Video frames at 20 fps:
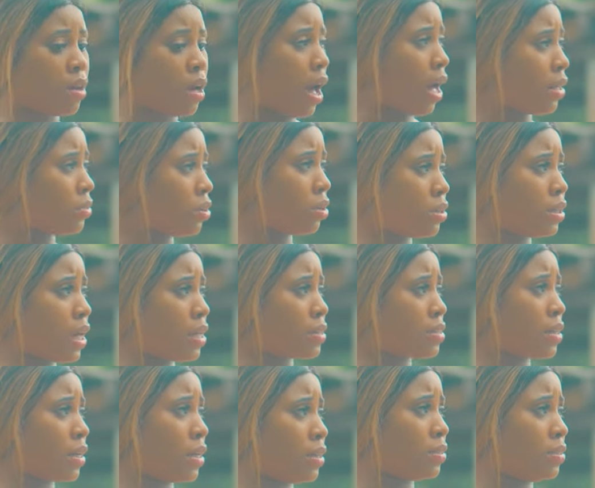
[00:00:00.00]
I don't
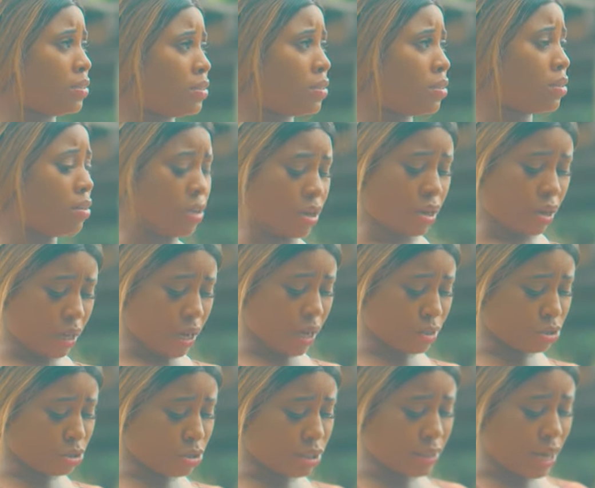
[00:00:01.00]
understand. Can't
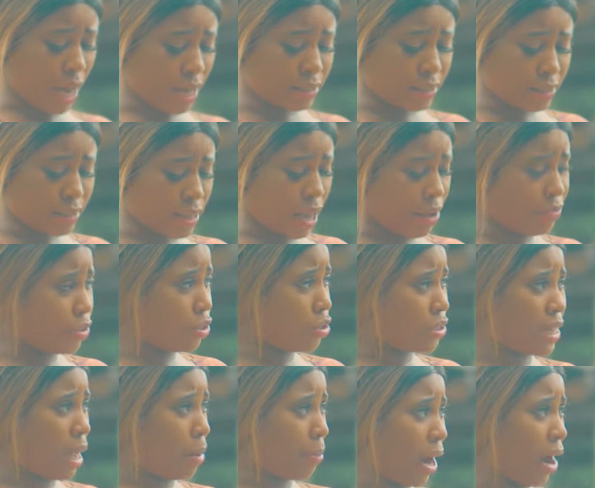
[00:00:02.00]
you see that this heavy
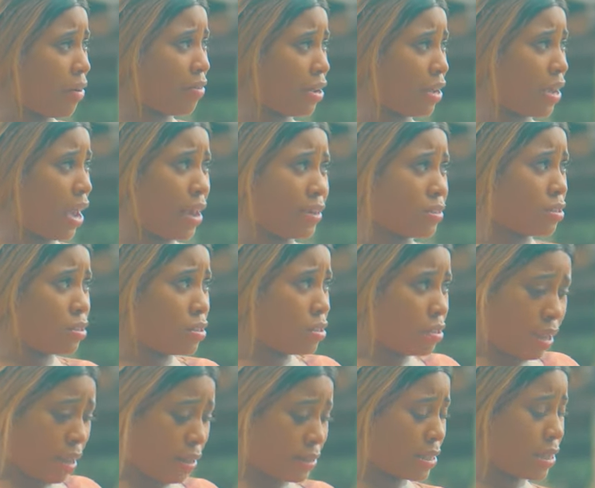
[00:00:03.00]
duty I'm carrying here is
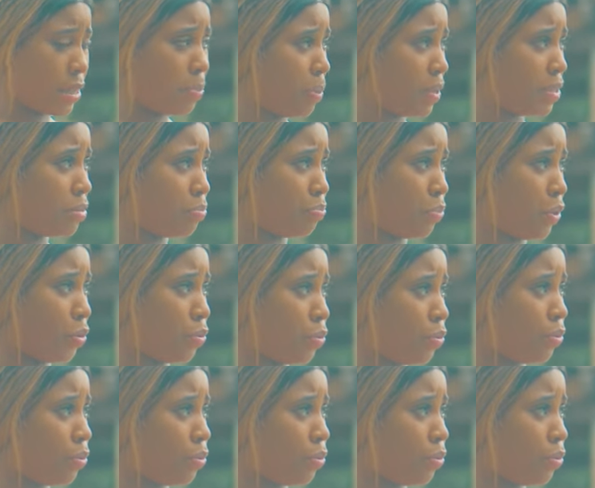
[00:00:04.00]
a sleeping pill?